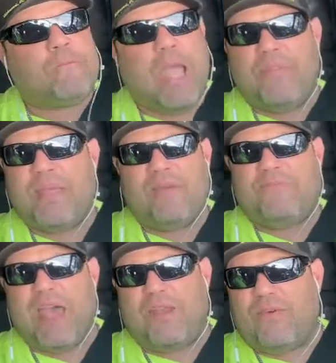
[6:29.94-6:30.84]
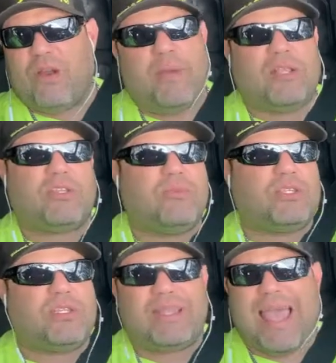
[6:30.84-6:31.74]
I'm not a fan of automatic
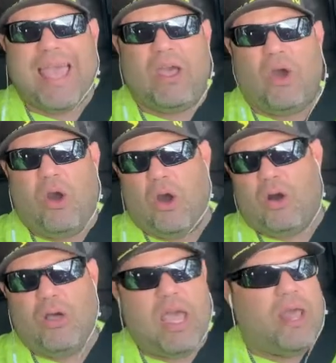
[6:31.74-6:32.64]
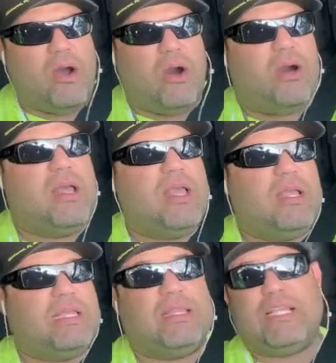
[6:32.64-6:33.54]
transmission at all. At all.
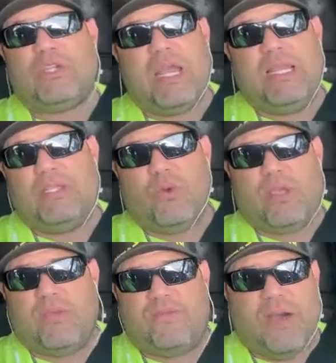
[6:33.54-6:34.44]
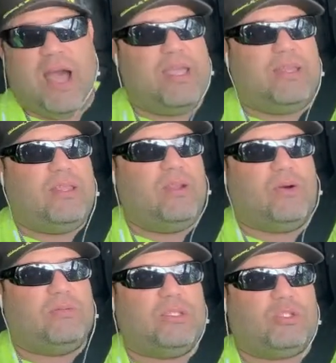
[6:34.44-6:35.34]
Now, that tranny is working fine. You
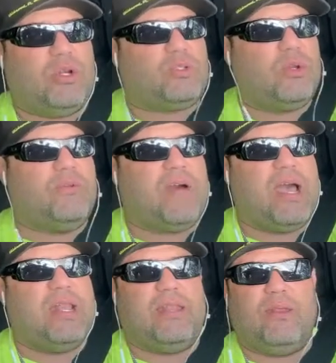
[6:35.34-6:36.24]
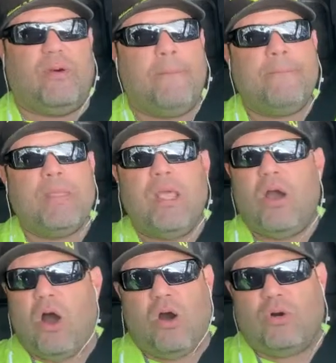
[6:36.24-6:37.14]
know, the truck's running fine, you know.
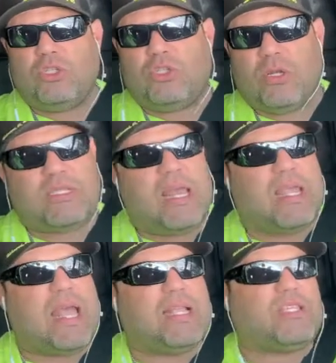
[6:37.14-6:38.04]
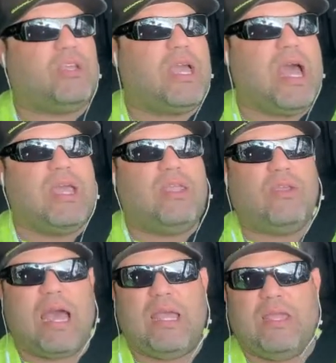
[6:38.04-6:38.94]
All old trucks got a catch air. You got,
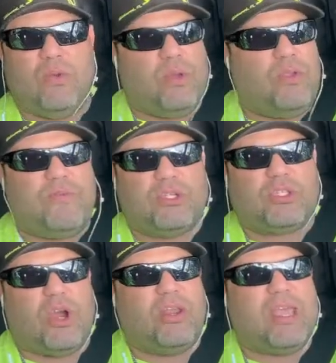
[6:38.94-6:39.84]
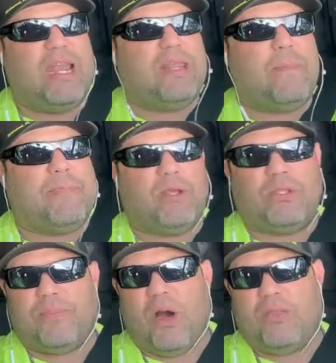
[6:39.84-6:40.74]
you know, when you first start, you got to let it
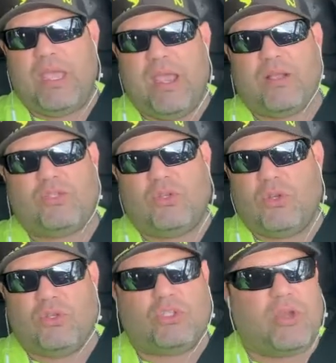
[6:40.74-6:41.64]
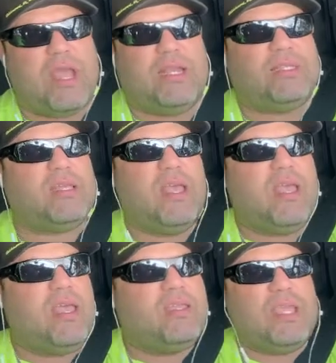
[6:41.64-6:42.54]
build up all the air, because you know those trannies,
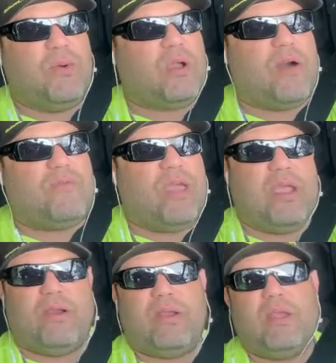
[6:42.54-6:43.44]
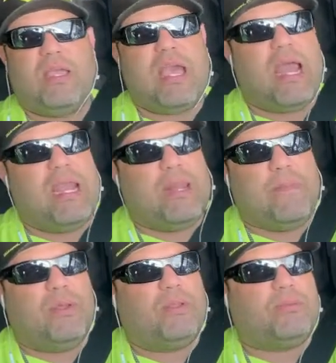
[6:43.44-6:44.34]
they work off air. Got to let it
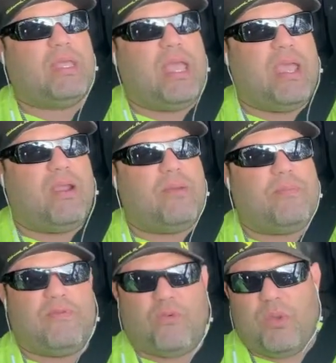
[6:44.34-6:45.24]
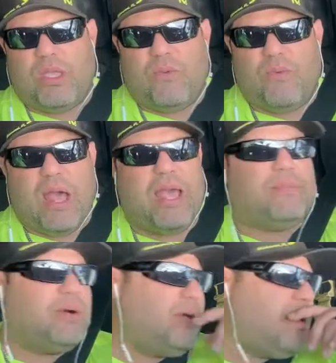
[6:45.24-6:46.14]
build up the air before we can ride.
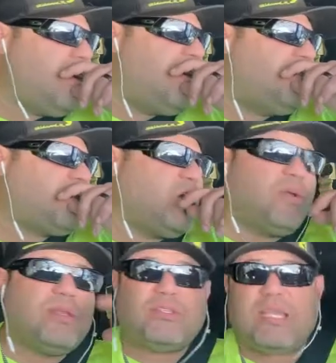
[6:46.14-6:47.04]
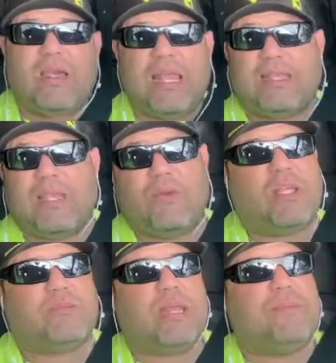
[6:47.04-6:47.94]
But I'm curious to see how that thing
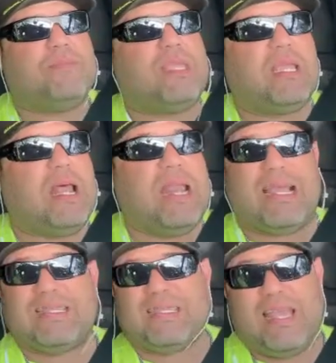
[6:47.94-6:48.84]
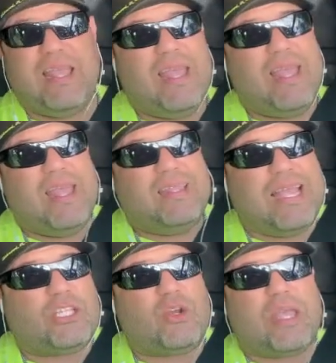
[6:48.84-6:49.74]
runs, man. I'm thinking, like I said,
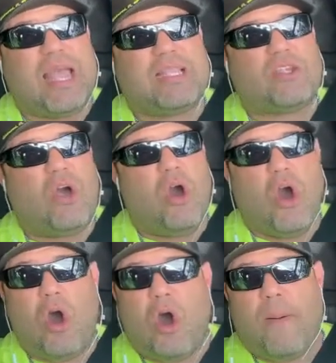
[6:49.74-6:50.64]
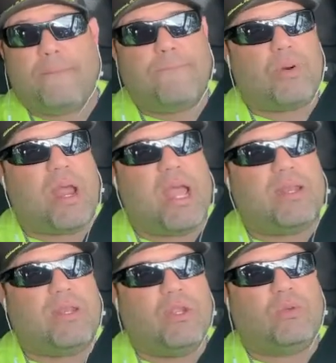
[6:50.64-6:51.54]
that truck has all
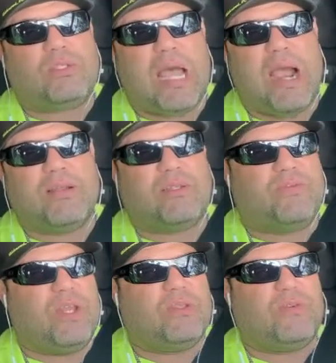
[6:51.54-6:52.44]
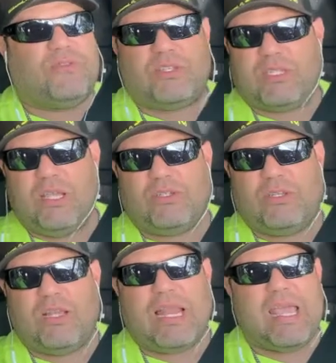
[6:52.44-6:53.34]
brand new tires. The video, the steers
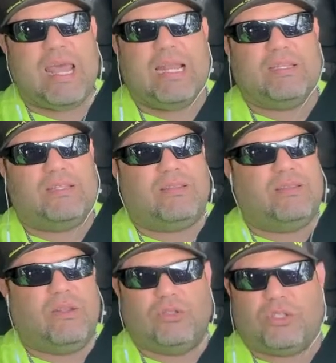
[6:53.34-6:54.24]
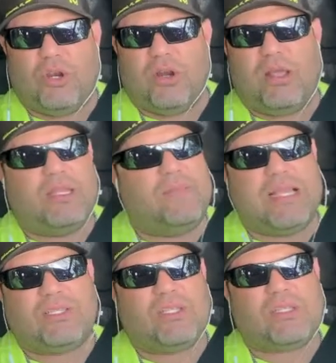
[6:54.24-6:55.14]
look like you got a lot of, you know, dirt on them.
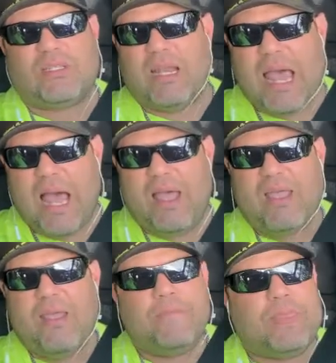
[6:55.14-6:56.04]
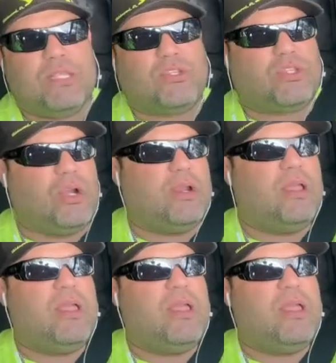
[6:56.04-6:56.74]
That's just because a lot is dirt.